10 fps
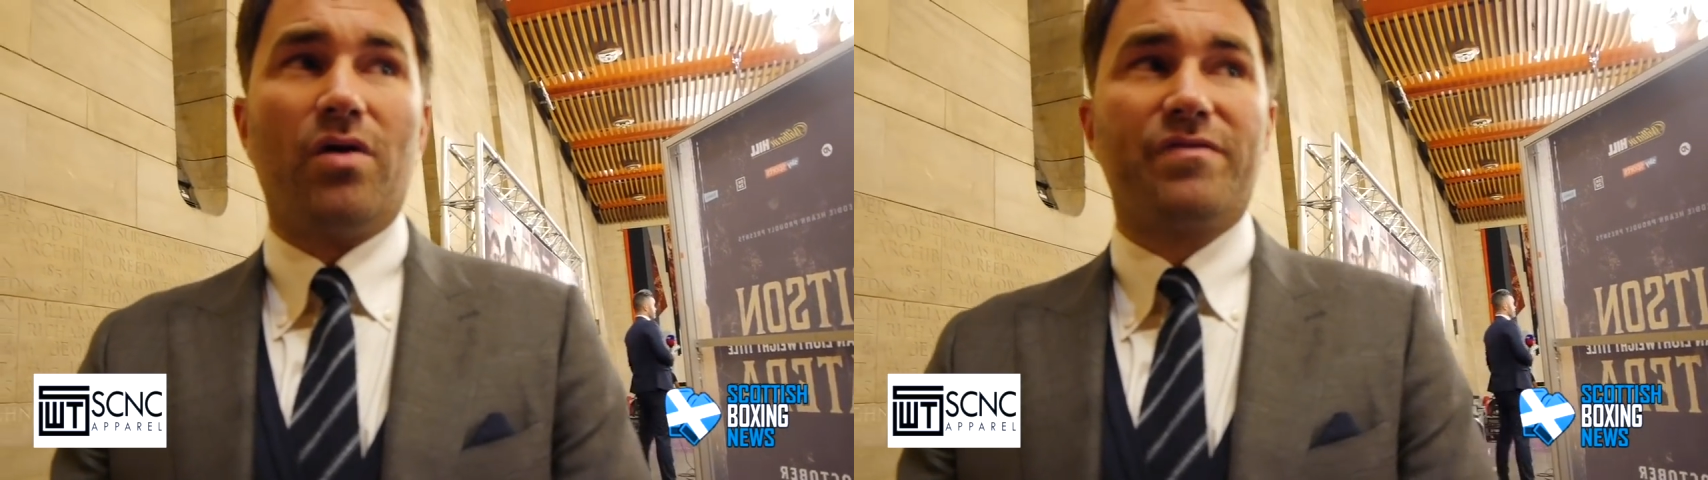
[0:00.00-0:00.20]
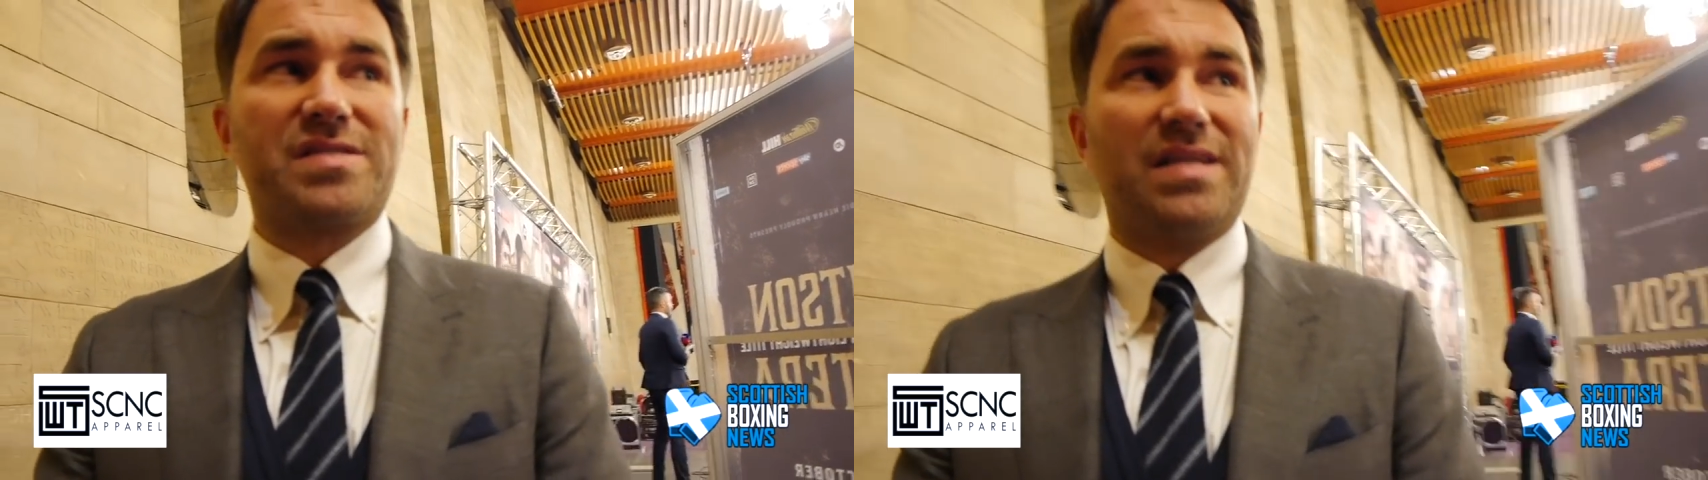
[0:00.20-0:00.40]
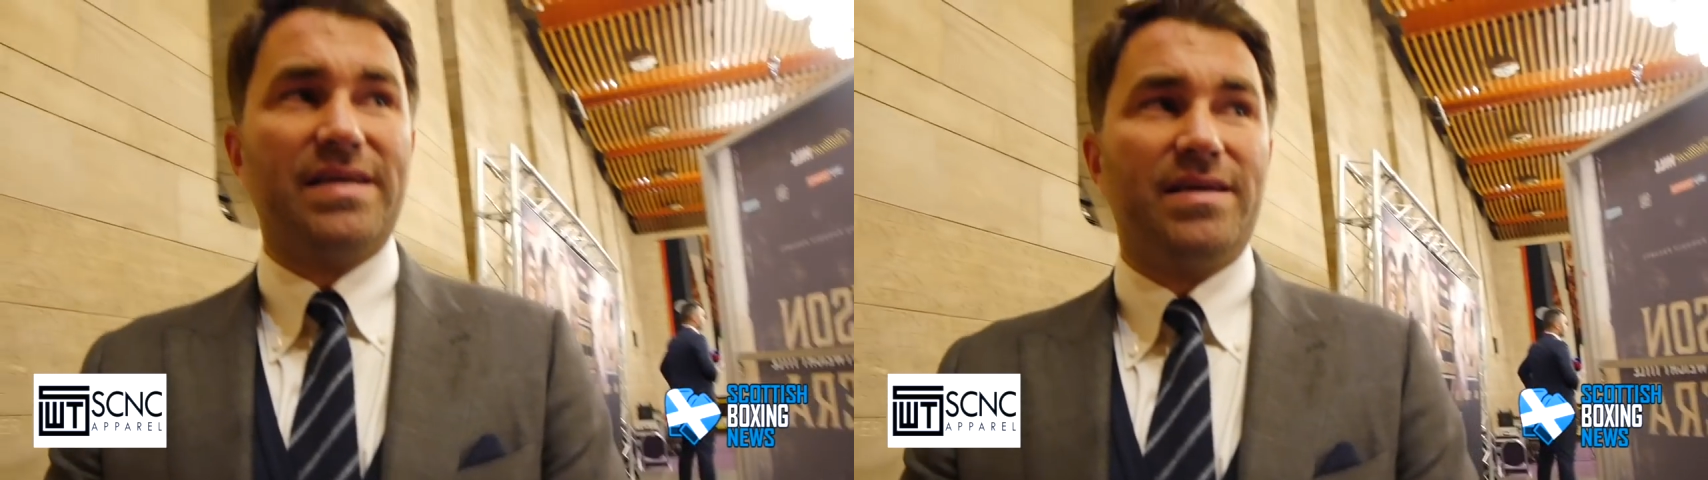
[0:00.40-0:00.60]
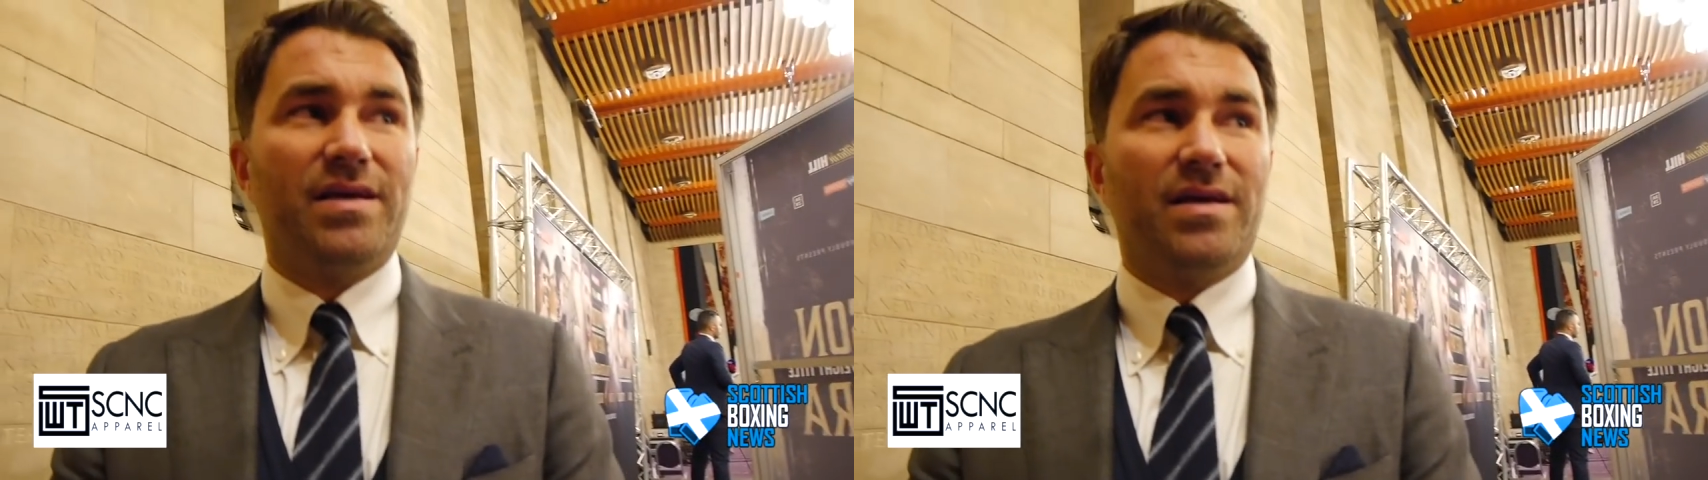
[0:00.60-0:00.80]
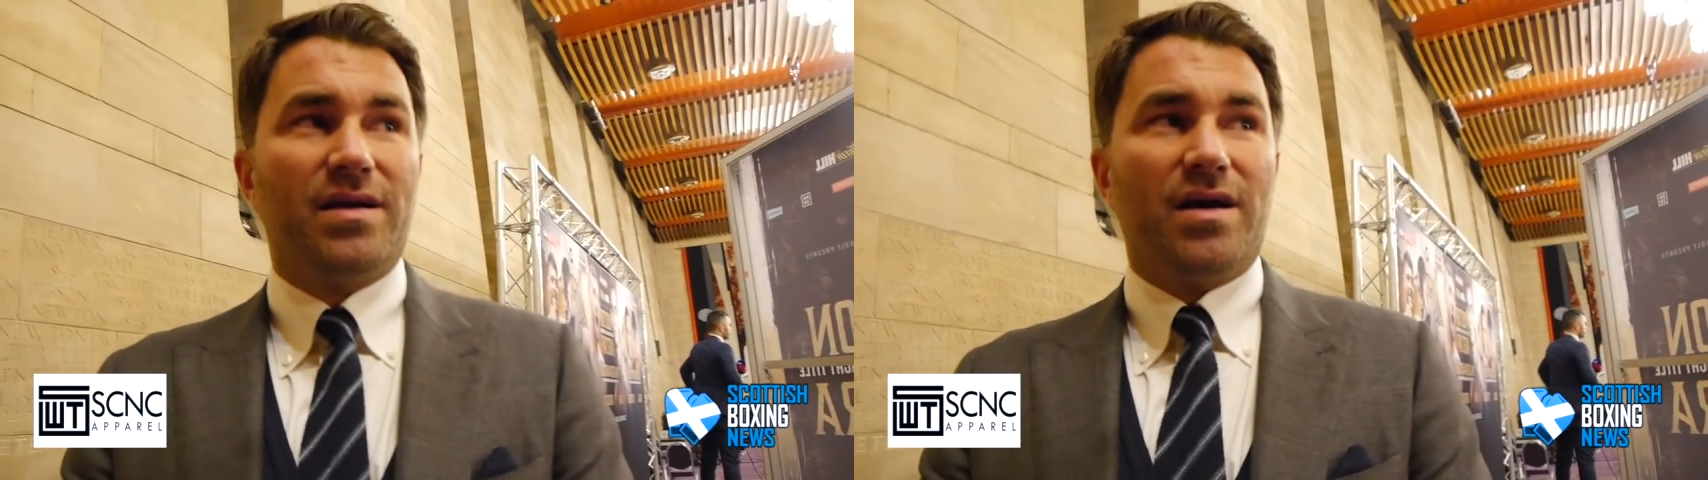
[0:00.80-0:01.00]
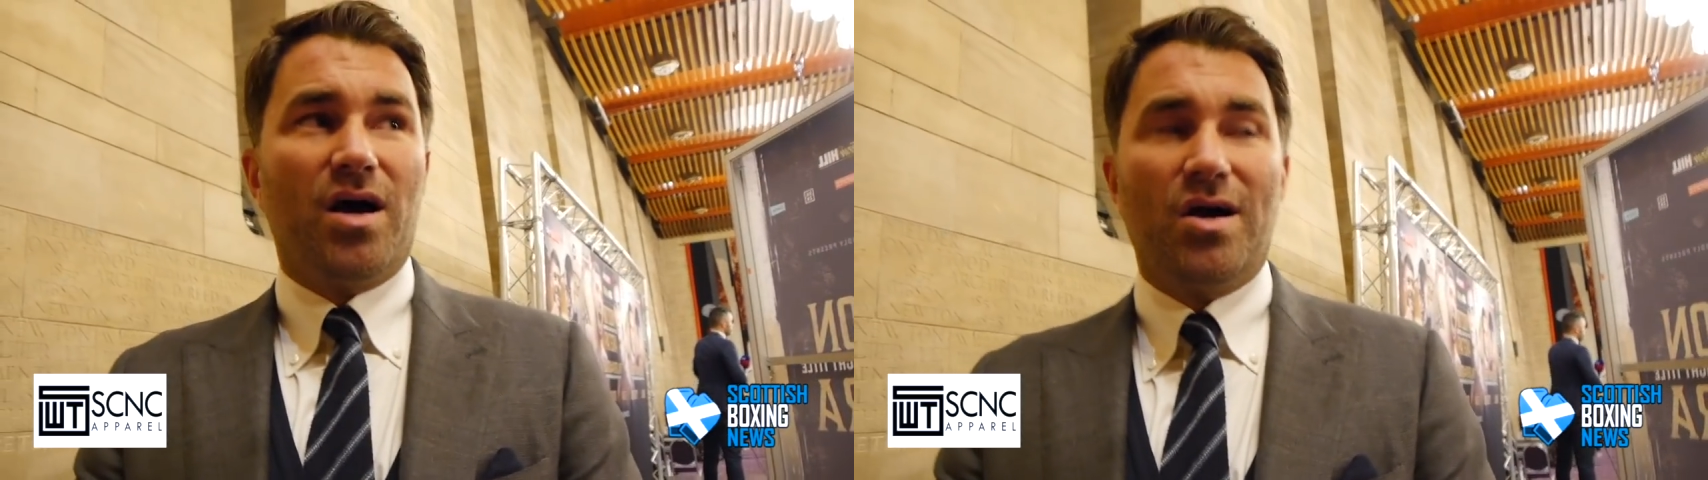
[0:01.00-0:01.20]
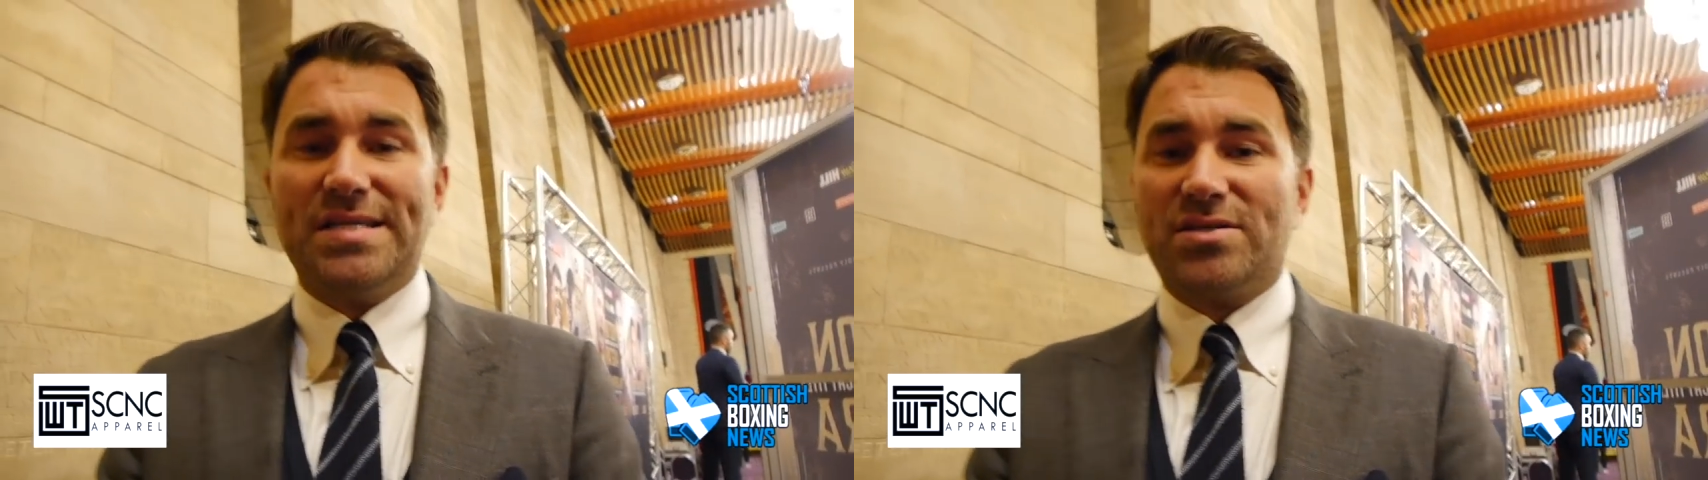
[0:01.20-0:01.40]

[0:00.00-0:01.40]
obviously, early